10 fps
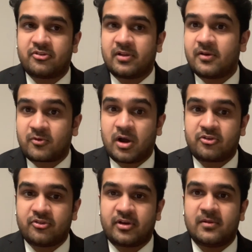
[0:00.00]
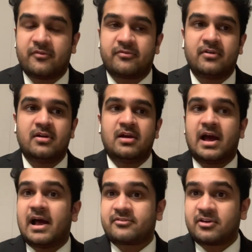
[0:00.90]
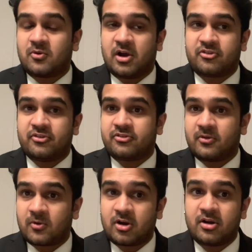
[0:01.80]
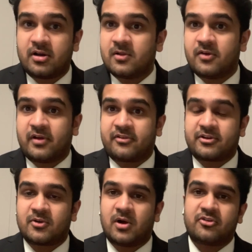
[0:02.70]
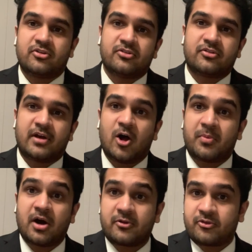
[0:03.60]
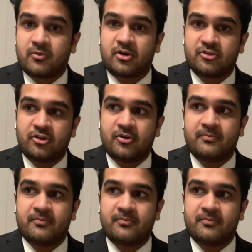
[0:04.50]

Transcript: I love questions. I love asking questions to learn. I love asking questions to help others learn too.